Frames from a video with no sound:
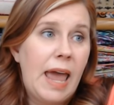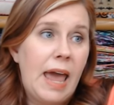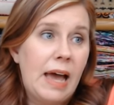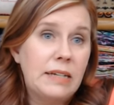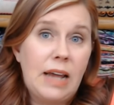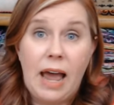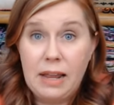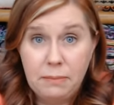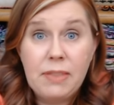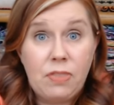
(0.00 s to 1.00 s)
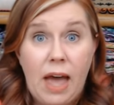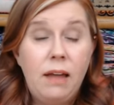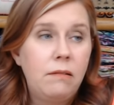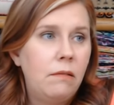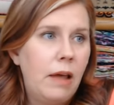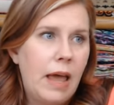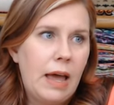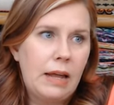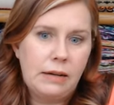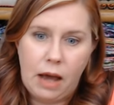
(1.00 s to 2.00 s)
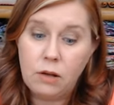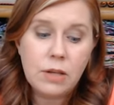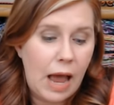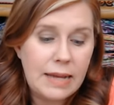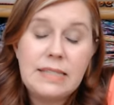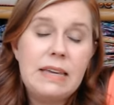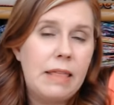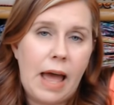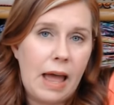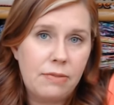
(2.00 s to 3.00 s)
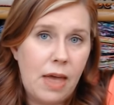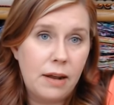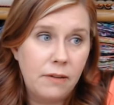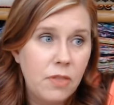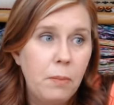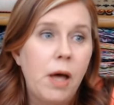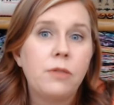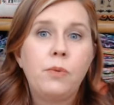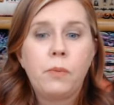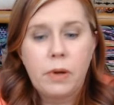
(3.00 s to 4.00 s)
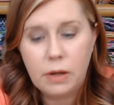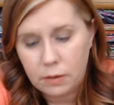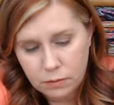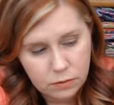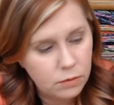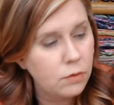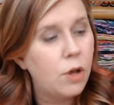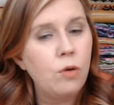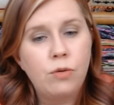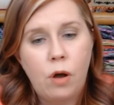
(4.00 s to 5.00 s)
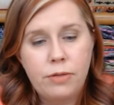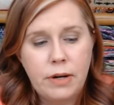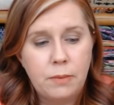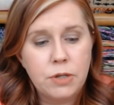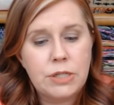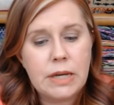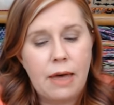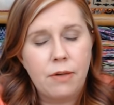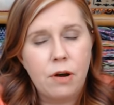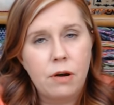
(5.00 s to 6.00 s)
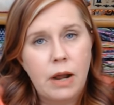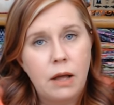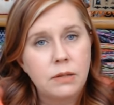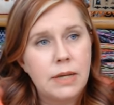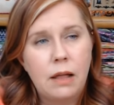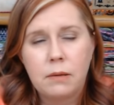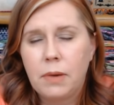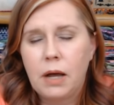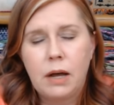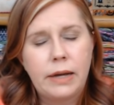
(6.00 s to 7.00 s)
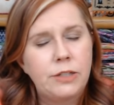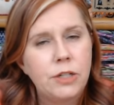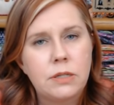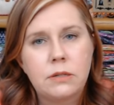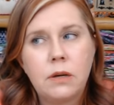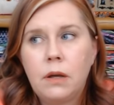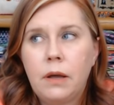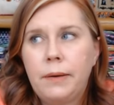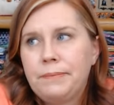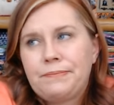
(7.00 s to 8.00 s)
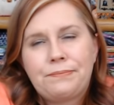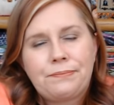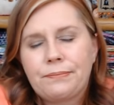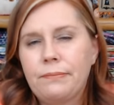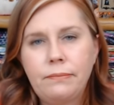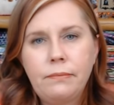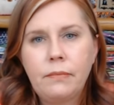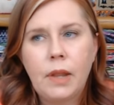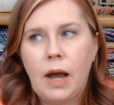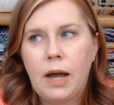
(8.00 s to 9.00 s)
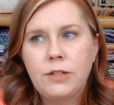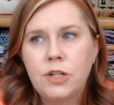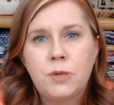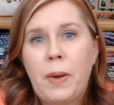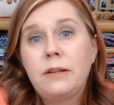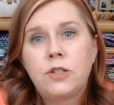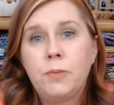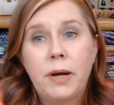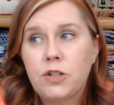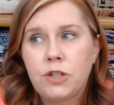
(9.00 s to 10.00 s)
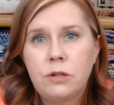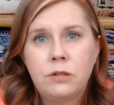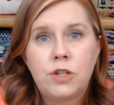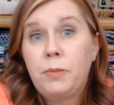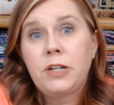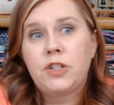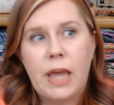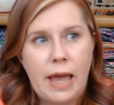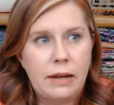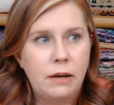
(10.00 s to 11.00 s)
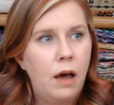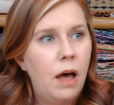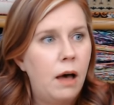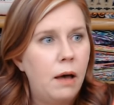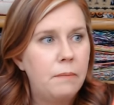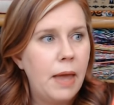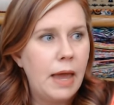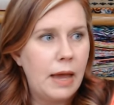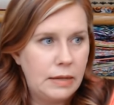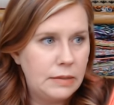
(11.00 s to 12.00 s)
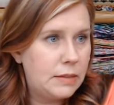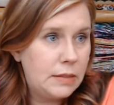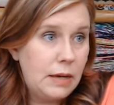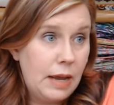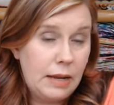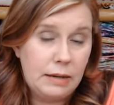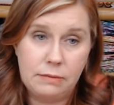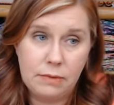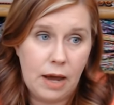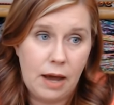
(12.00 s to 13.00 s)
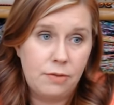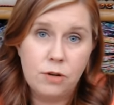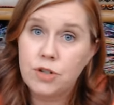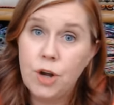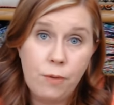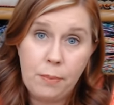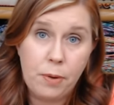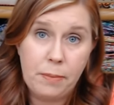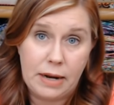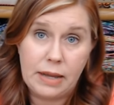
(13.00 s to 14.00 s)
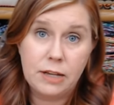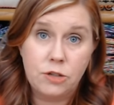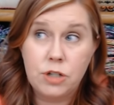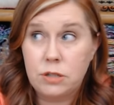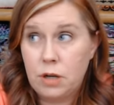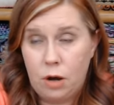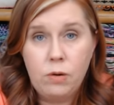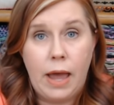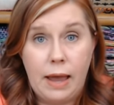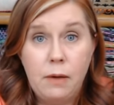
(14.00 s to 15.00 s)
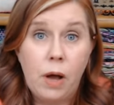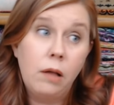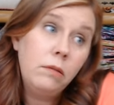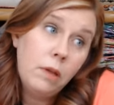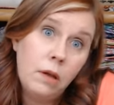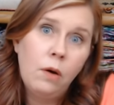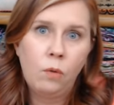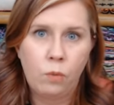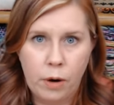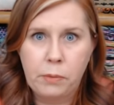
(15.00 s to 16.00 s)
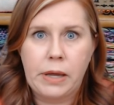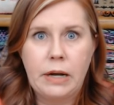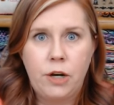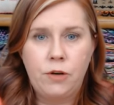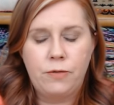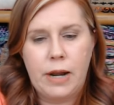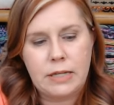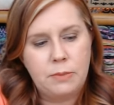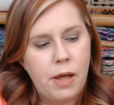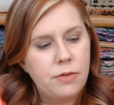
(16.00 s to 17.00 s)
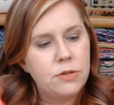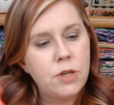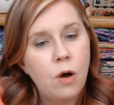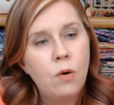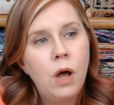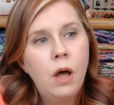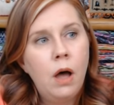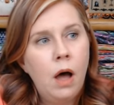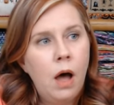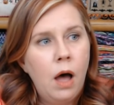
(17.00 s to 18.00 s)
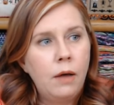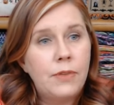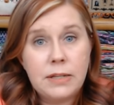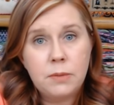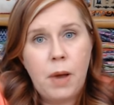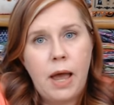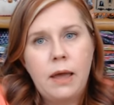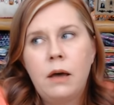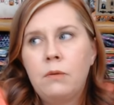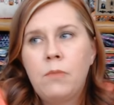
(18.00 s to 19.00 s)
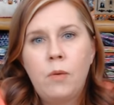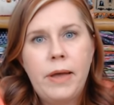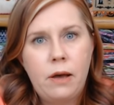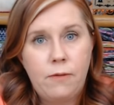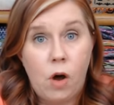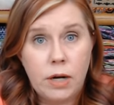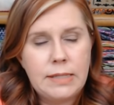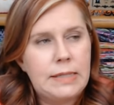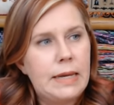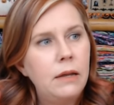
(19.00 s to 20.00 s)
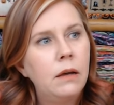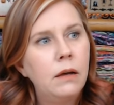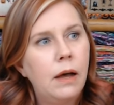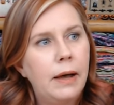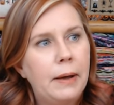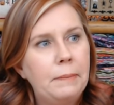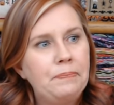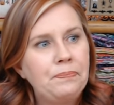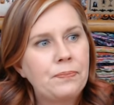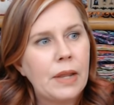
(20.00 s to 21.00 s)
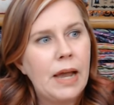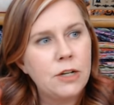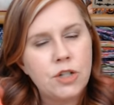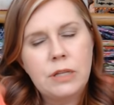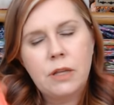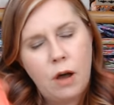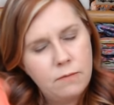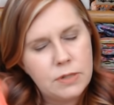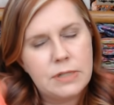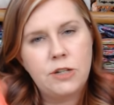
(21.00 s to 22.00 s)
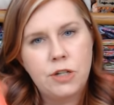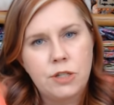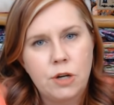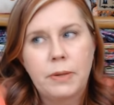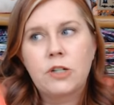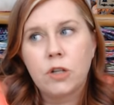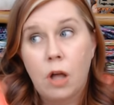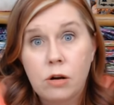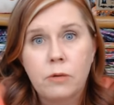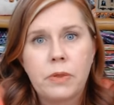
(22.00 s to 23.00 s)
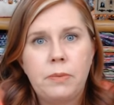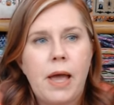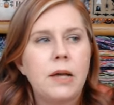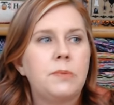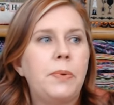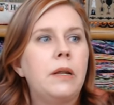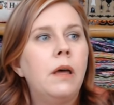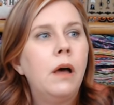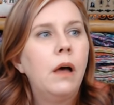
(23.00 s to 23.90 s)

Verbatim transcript: And I admit that. And I'll, I see that at the end of the month when we go through all the numbers together, and I'll tell him, oh, I just, I just spent too much, too much again. Um, and, and uh, there's no reprimanding. It's just, okay, well, what are we going to do for next month? So that's my moment of honesty. Um, actually, the conversations are much longer with my husband,